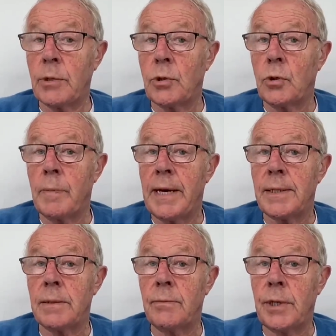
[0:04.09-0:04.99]
want to talk
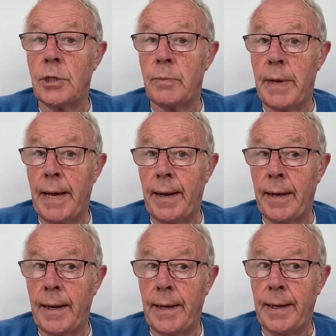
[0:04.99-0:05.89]
about some rich
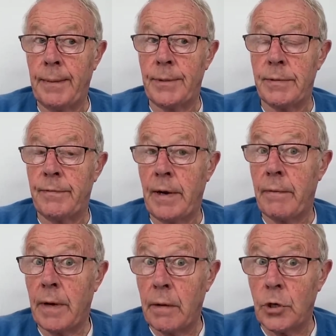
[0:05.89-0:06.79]
men, some very,
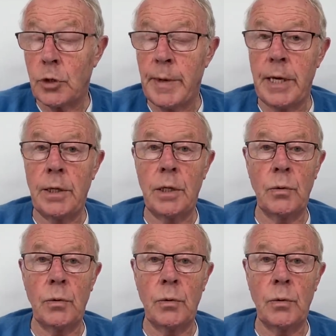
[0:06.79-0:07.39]
very rich men.